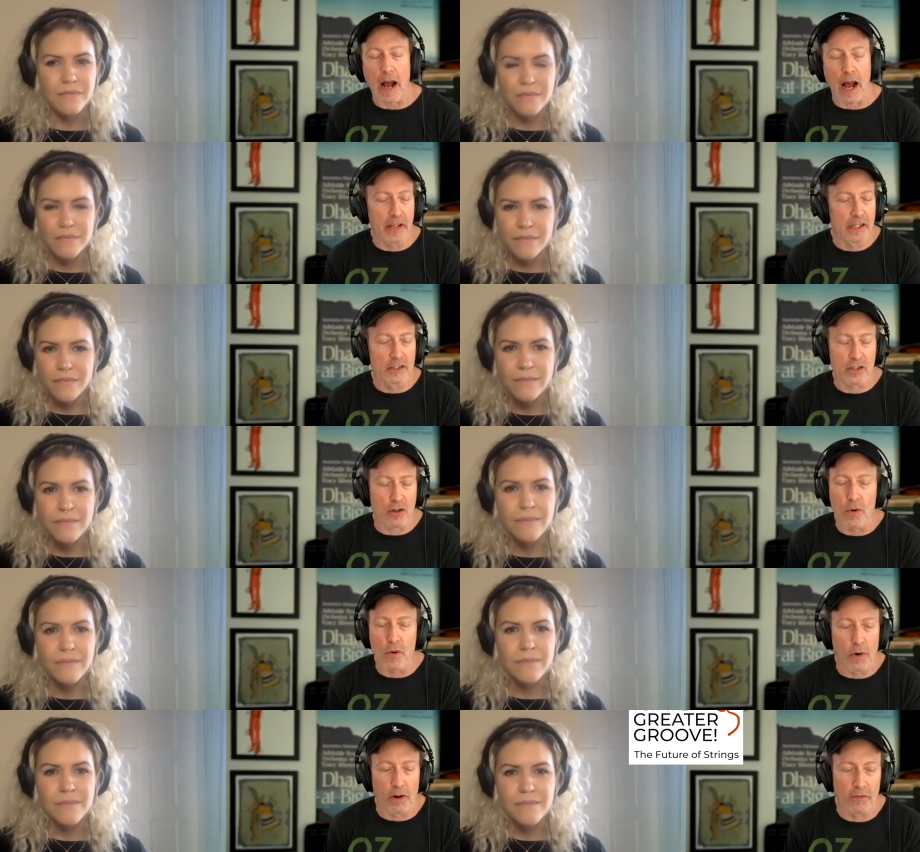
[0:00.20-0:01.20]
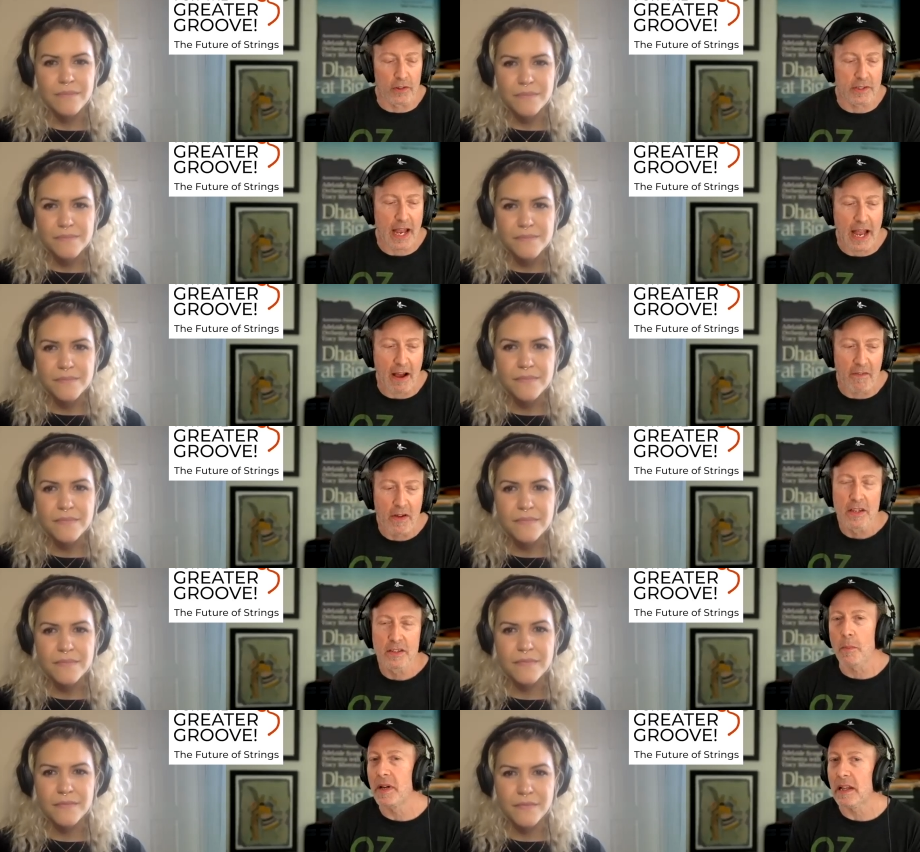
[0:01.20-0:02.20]
Speaker 1: I think it's just always wonderful to have
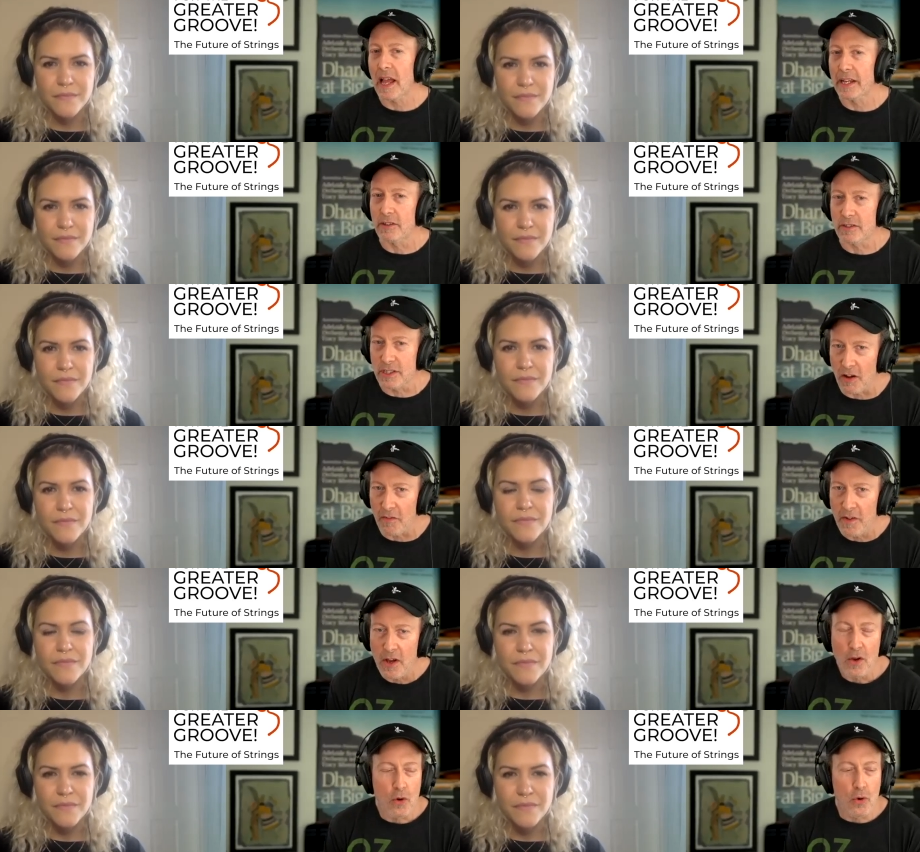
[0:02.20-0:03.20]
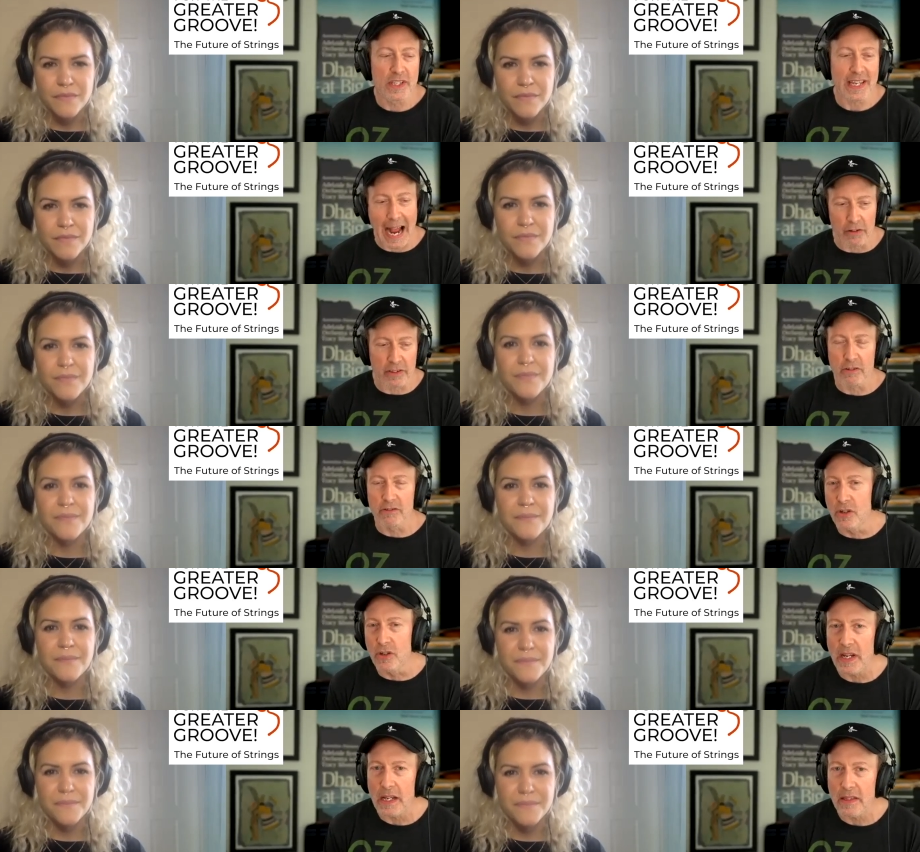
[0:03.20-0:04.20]
somebody like yourself who is out there
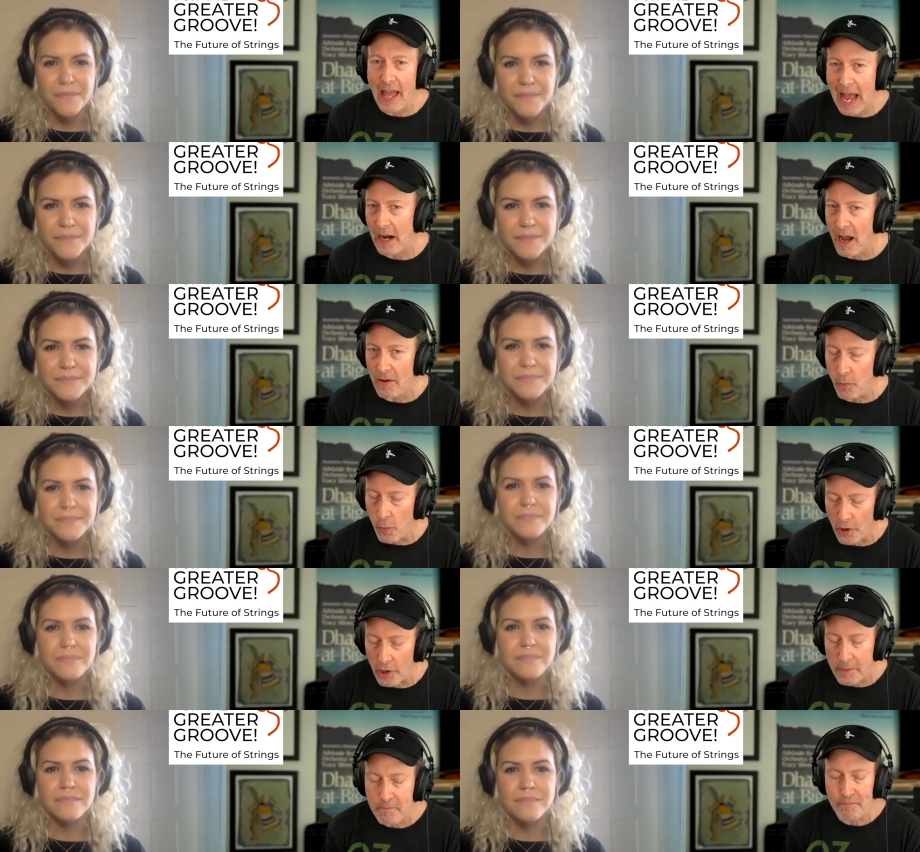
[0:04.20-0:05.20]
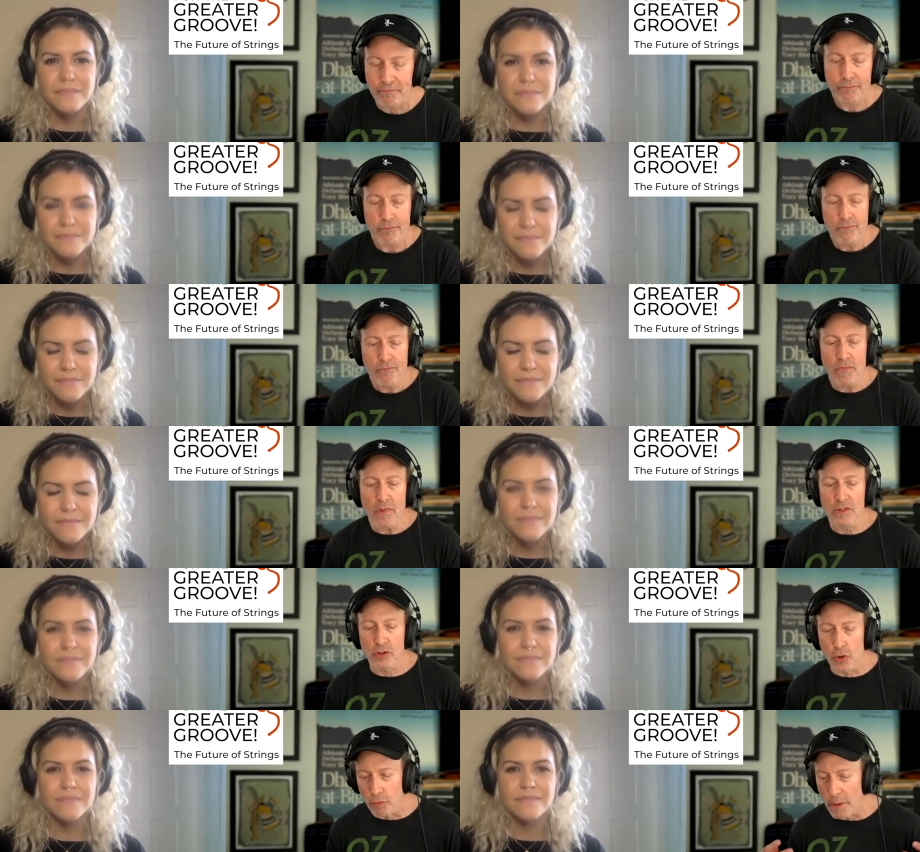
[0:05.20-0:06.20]
doing that kind of work
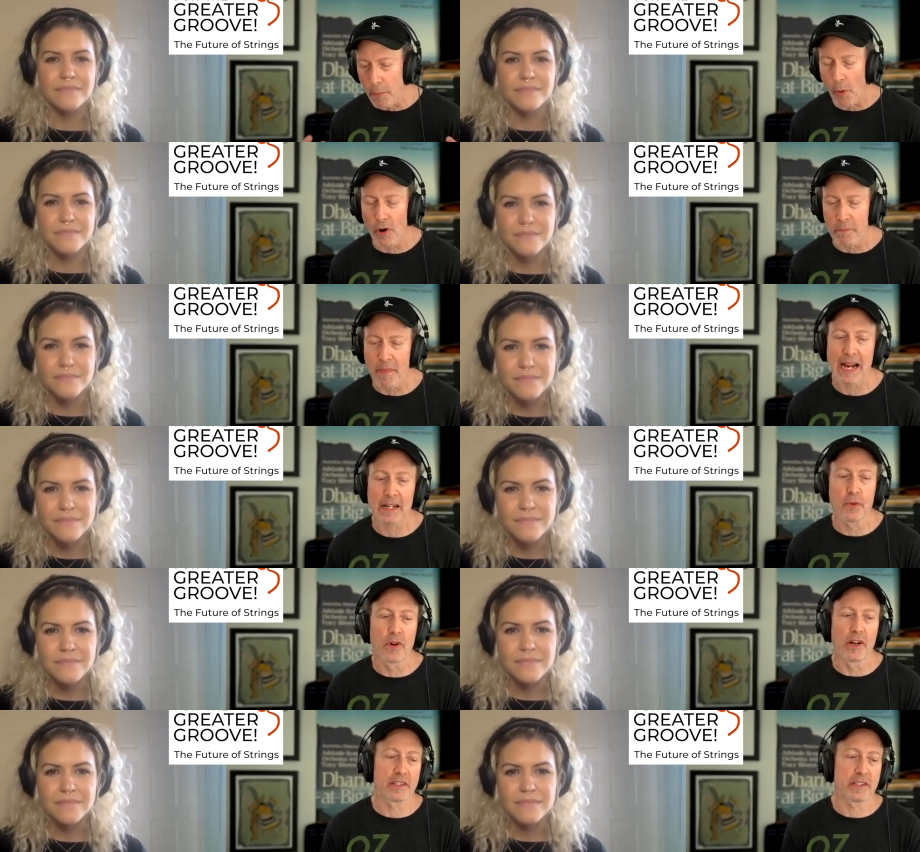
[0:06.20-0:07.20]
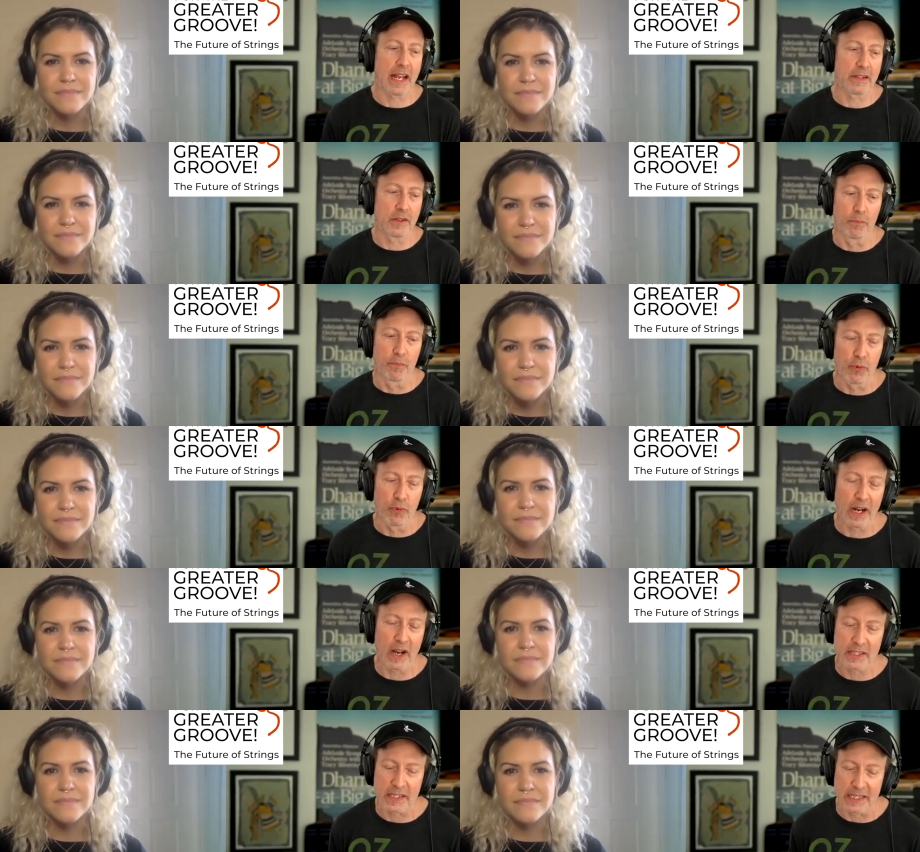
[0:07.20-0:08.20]
to report back to us and to bring
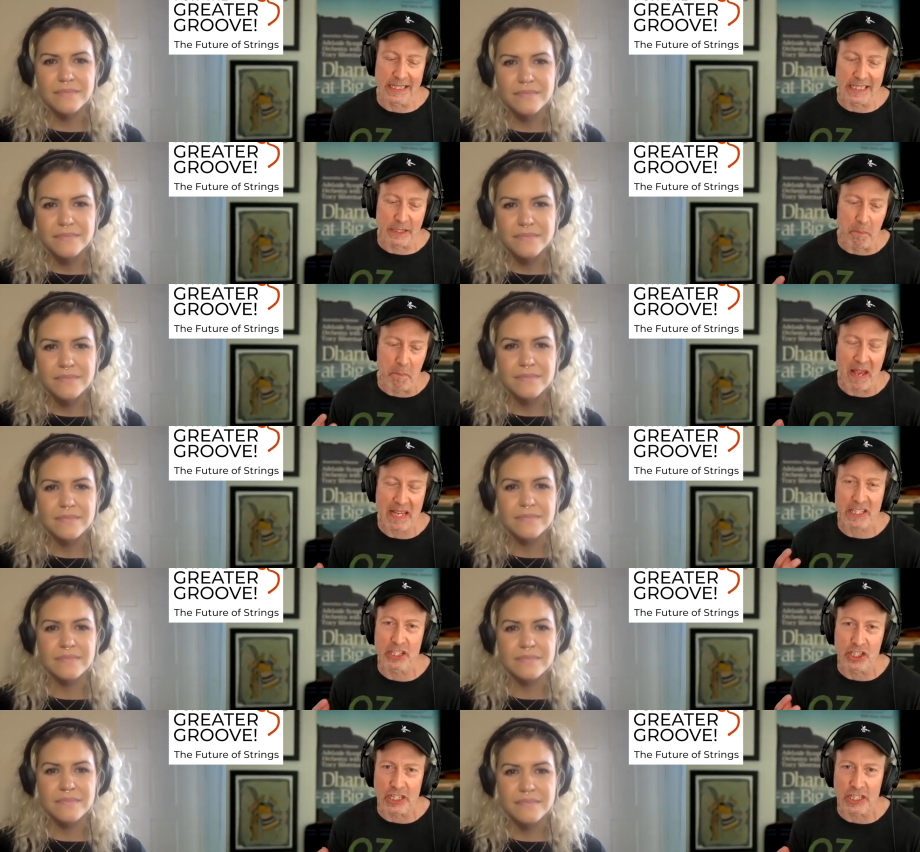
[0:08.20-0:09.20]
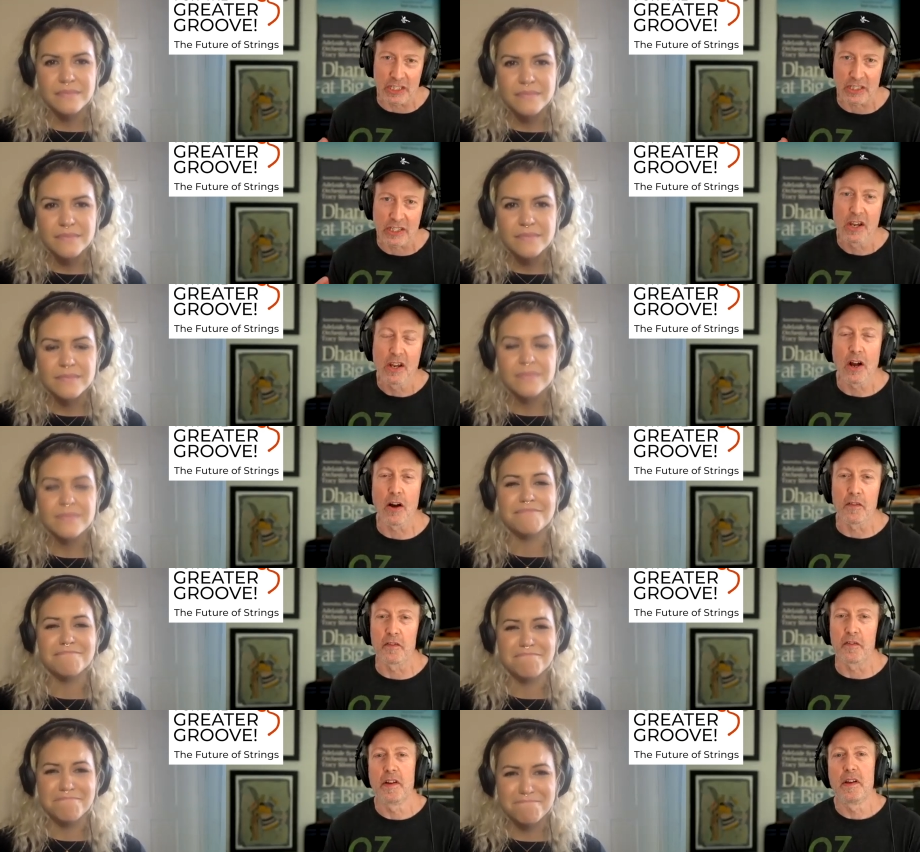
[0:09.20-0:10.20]
us these messages of